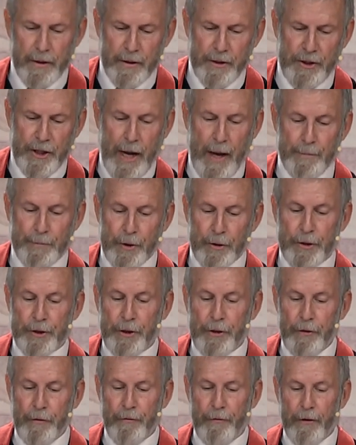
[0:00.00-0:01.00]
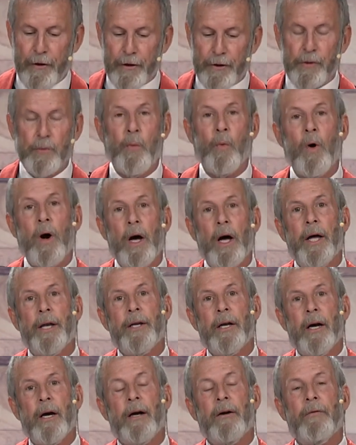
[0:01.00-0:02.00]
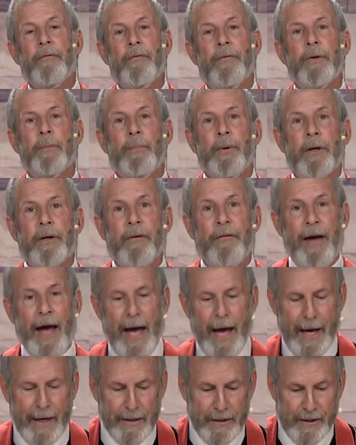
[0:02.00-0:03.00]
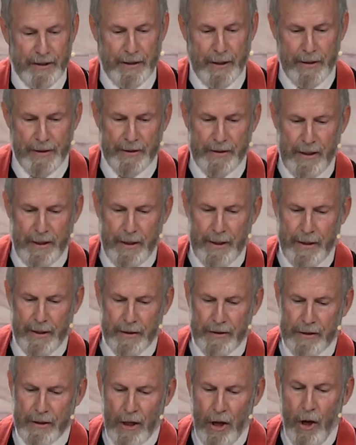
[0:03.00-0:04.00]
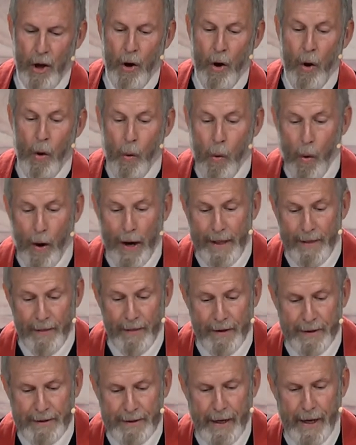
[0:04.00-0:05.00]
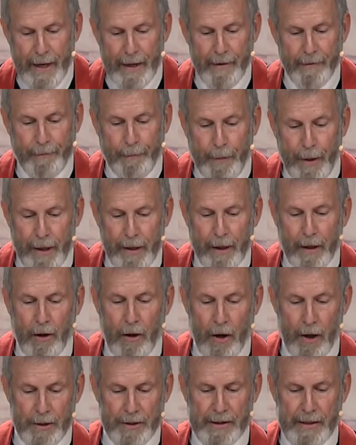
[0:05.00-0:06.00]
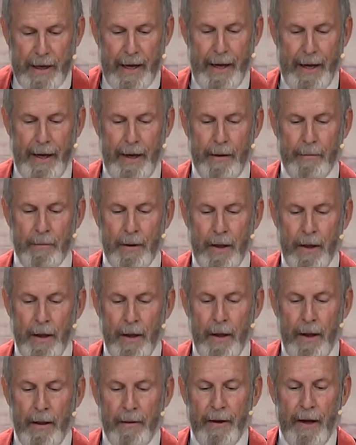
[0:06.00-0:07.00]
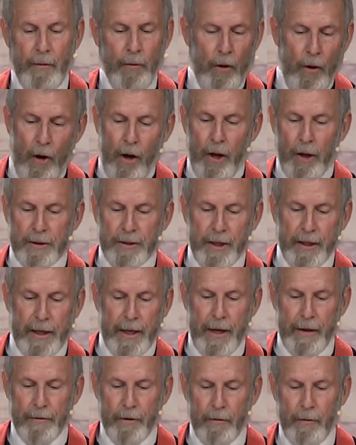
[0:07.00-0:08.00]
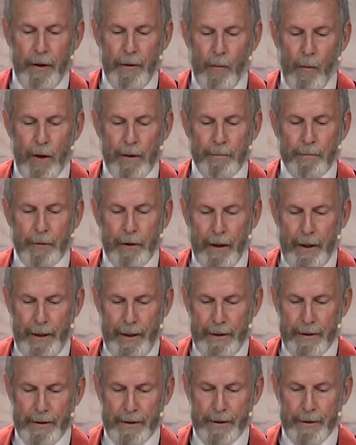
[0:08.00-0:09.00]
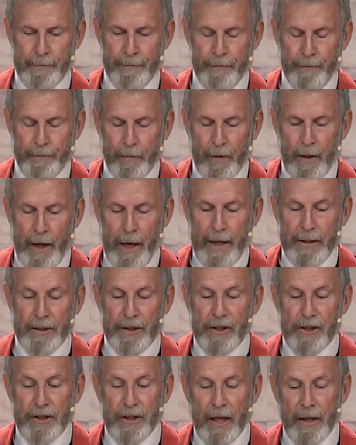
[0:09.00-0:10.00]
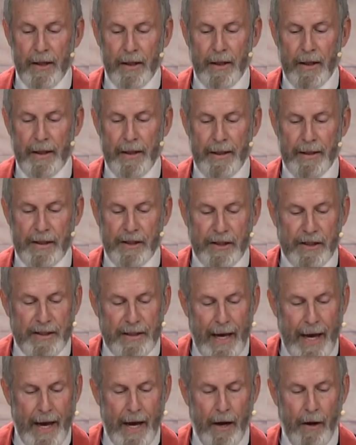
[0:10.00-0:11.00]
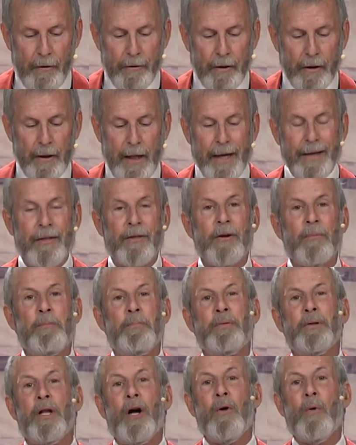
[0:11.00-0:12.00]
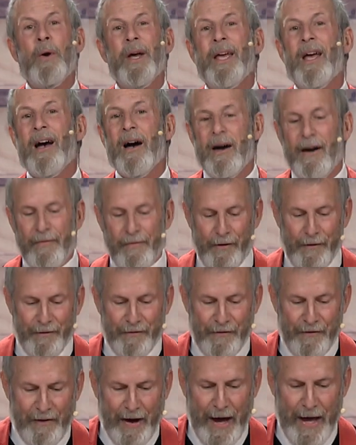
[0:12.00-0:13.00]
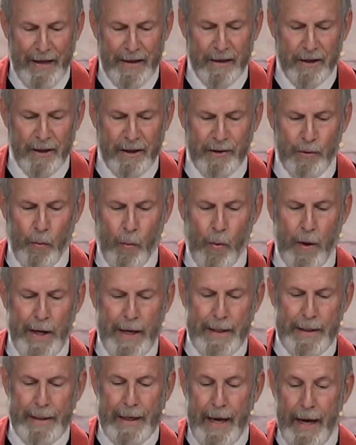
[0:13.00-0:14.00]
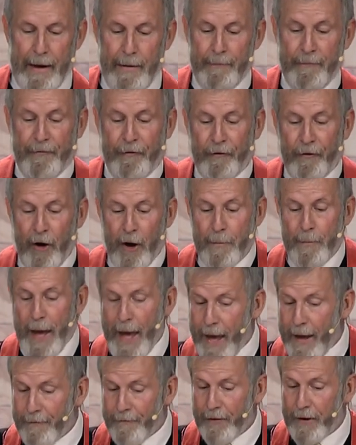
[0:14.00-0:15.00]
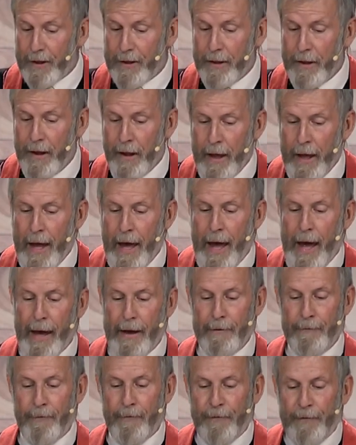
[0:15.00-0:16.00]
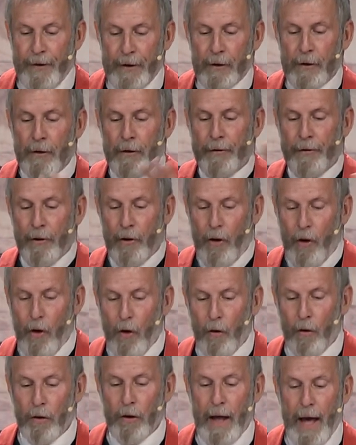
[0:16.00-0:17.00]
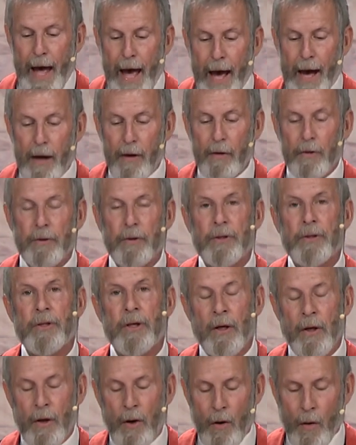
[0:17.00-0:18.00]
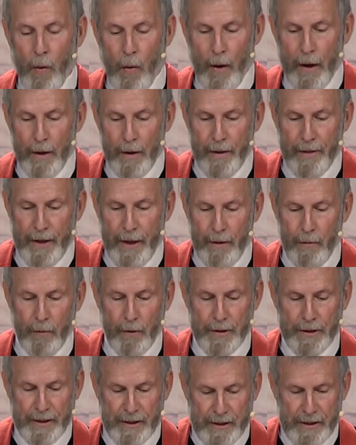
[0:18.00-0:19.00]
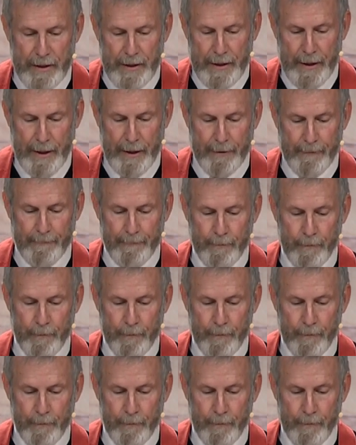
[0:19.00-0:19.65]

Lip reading: Chapter 2, verse 1 of the book of Acts says this: when the day of Pentecost came, they were all together in one place. And suddenly a sound like the blowing of a violent wind came from heaven and filled the whole house where they were sitting.